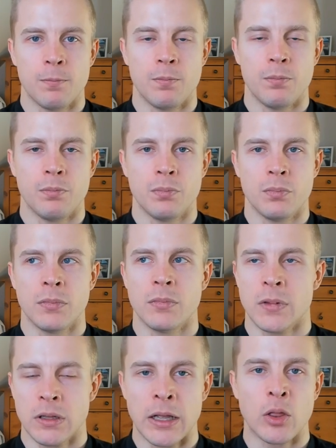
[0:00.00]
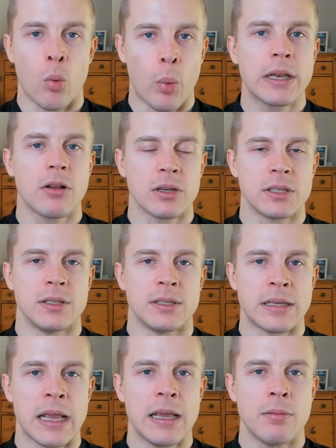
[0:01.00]
like the weight loss is the
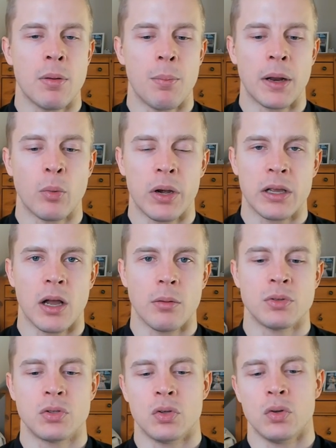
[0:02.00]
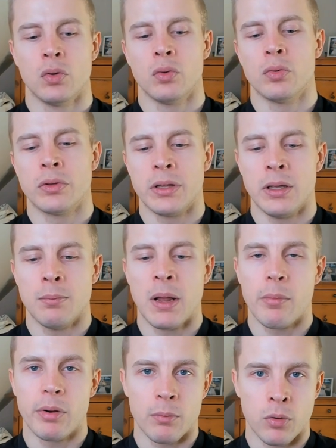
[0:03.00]
same, but when it comes to the
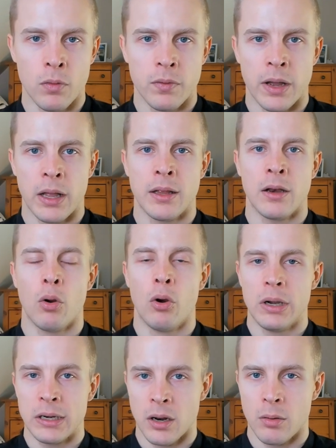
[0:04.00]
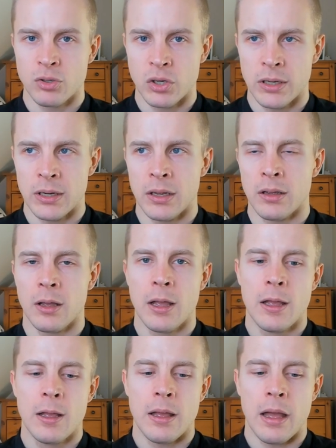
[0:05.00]
metabolic profile, then early time restricted eating
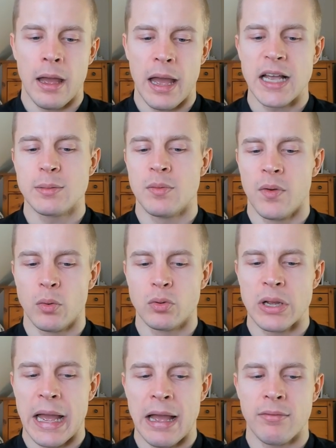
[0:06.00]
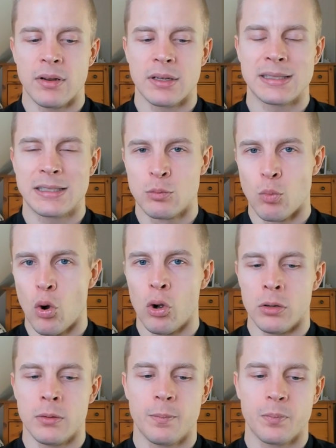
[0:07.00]
uh, has been found to have like
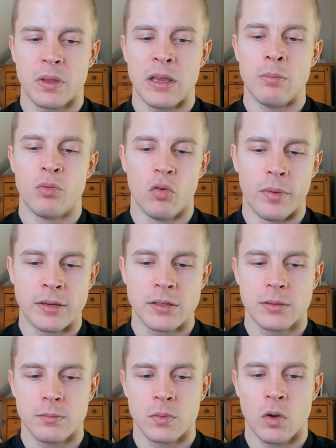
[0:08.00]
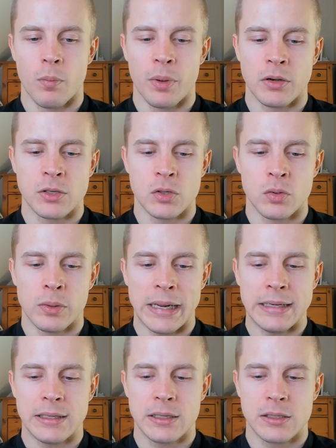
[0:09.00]
small improvement compared to
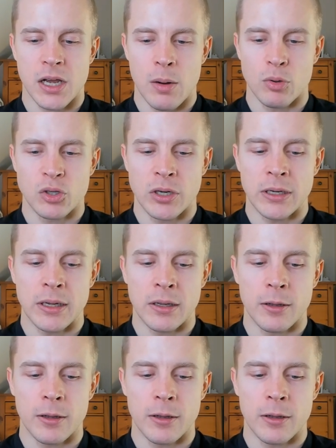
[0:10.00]
late time restricted eating.